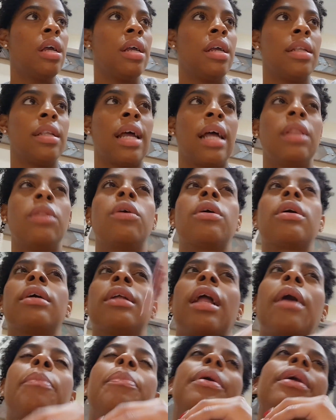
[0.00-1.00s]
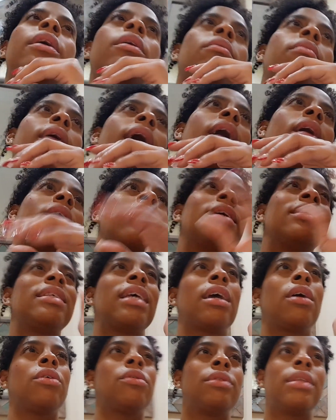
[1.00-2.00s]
and I look and I peer around and I say, oh,